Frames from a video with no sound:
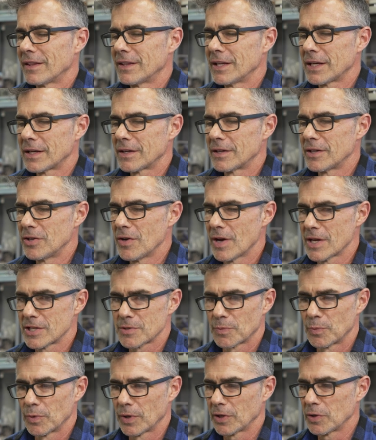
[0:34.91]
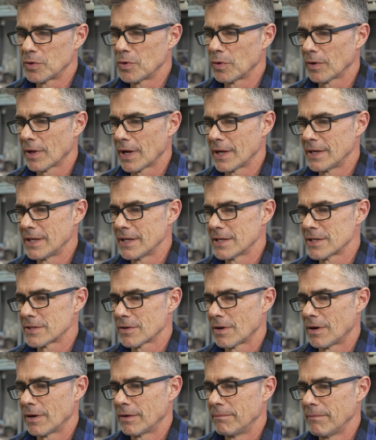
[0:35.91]
think you had some really cool ideas
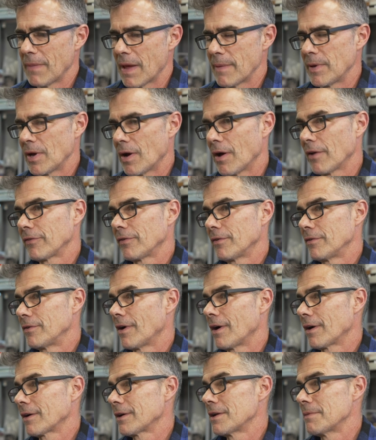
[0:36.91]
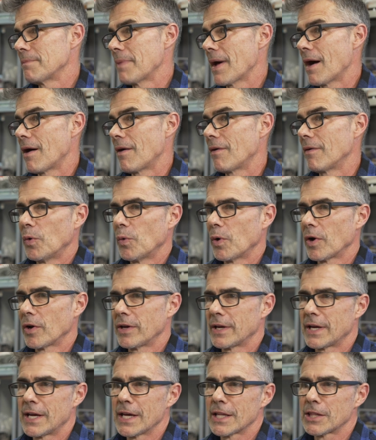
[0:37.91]
on maybe also talking about where
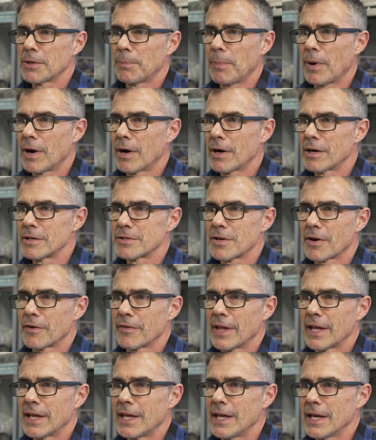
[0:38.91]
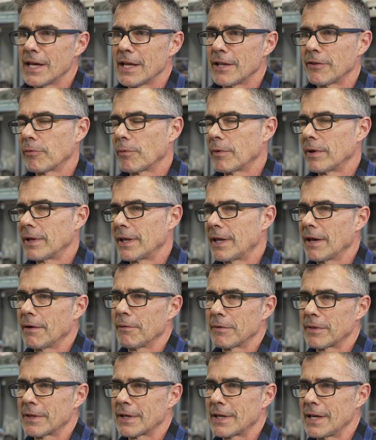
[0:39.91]
you get the parts. Are they kits? What do you get
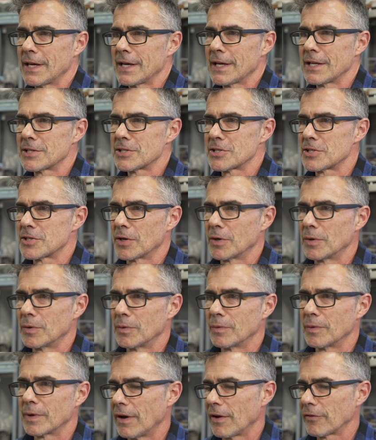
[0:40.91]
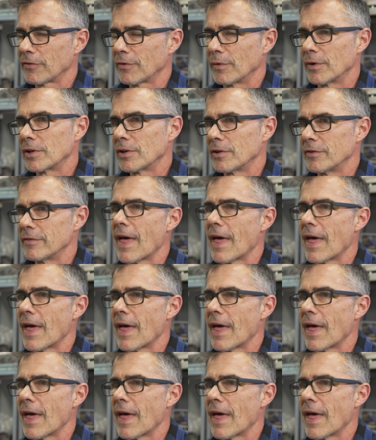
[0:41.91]
with the kits? So we'll also include